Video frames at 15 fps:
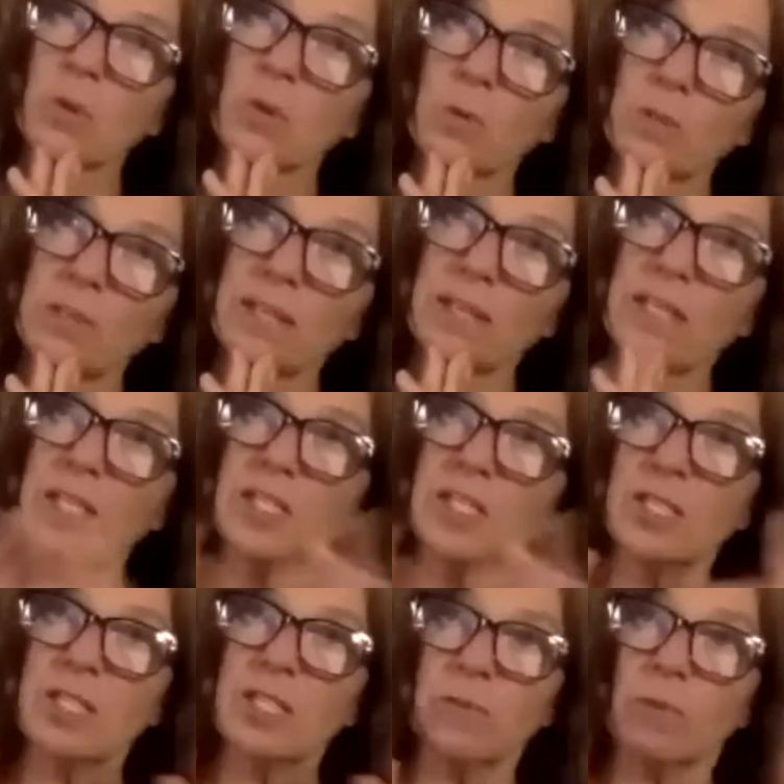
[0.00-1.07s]
related
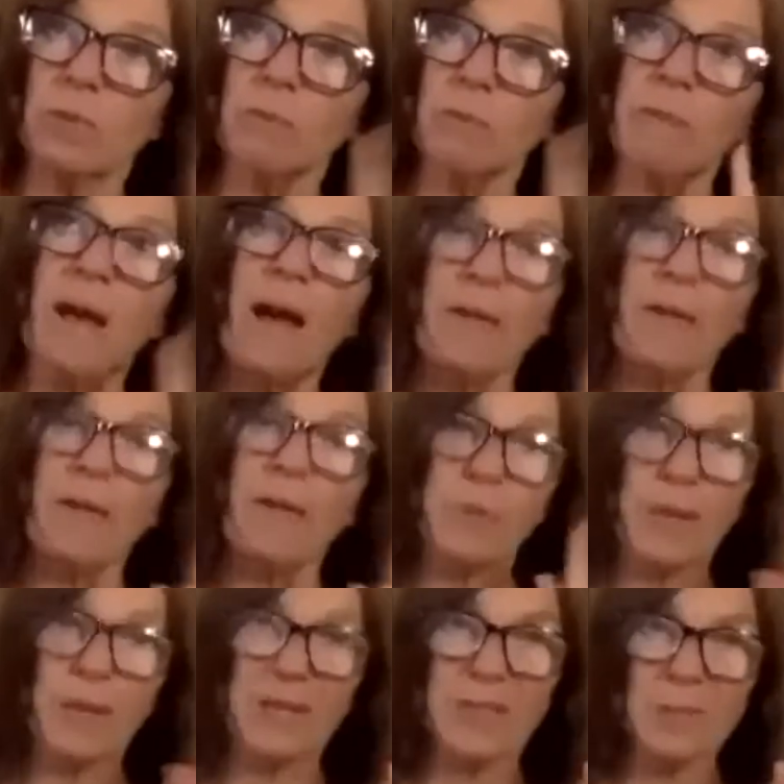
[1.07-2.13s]
to different
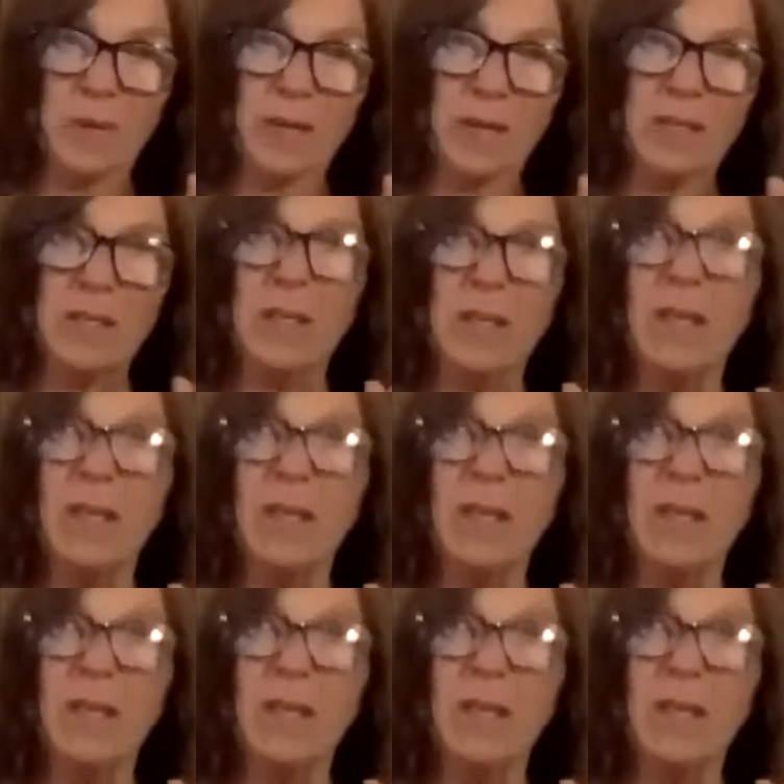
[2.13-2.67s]
pathways, right?